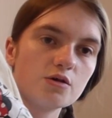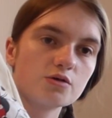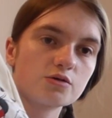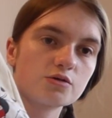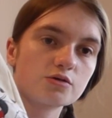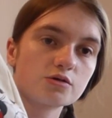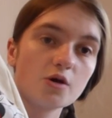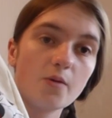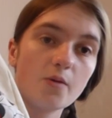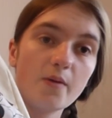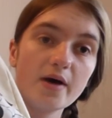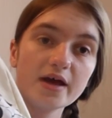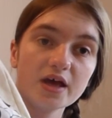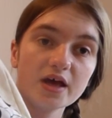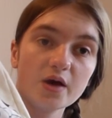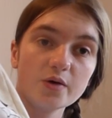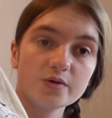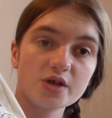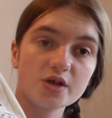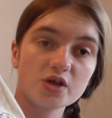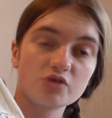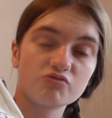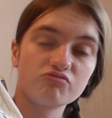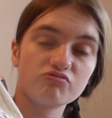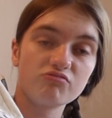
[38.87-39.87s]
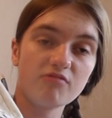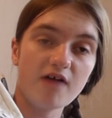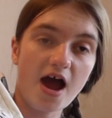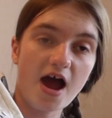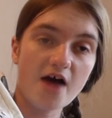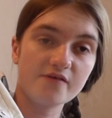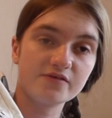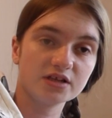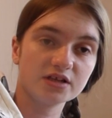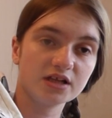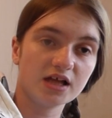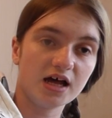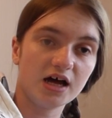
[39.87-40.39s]
So I use this
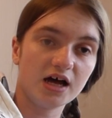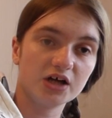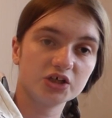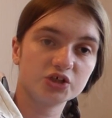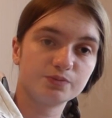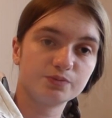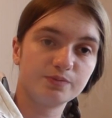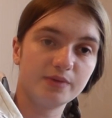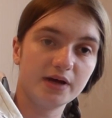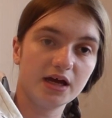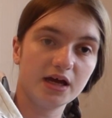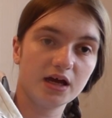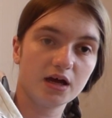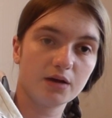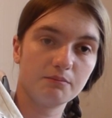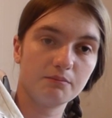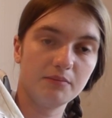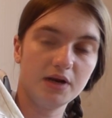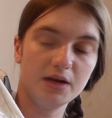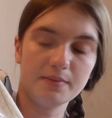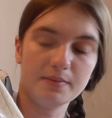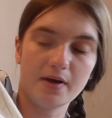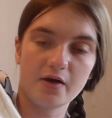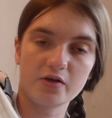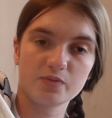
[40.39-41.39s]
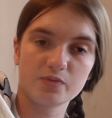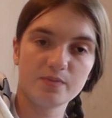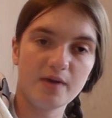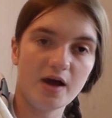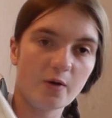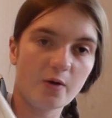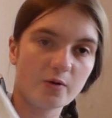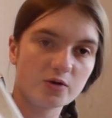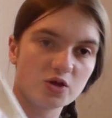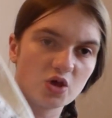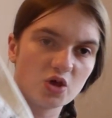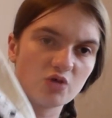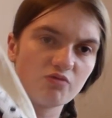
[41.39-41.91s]
rather large big Minnie Mouse
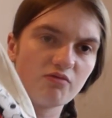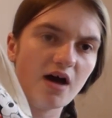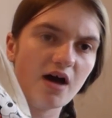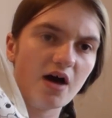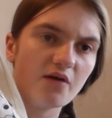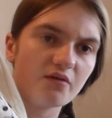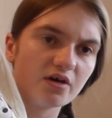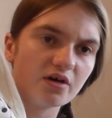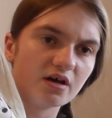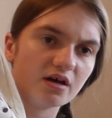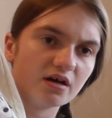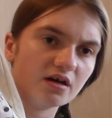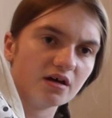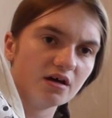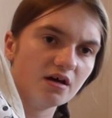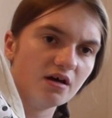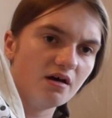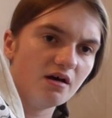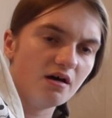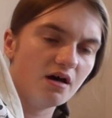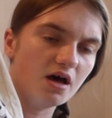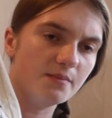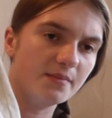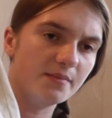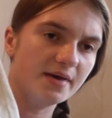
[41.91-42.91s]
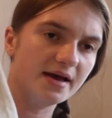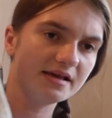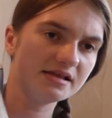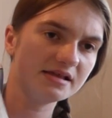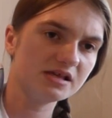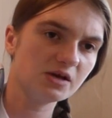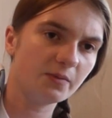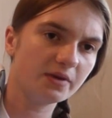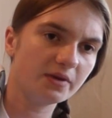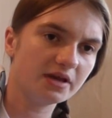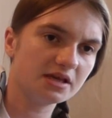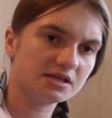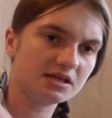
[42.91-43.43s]
bag which is rather
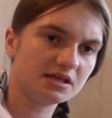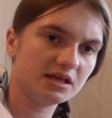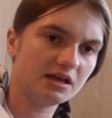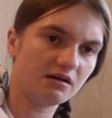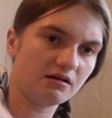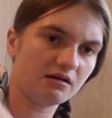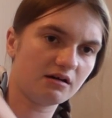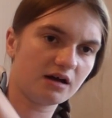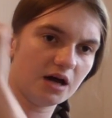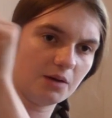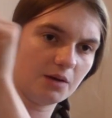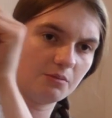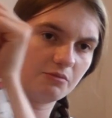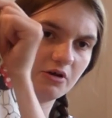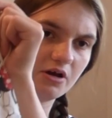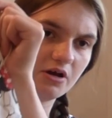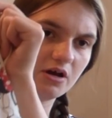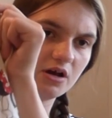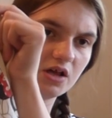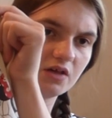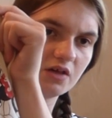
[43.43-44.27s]
amazing when you see it on camera.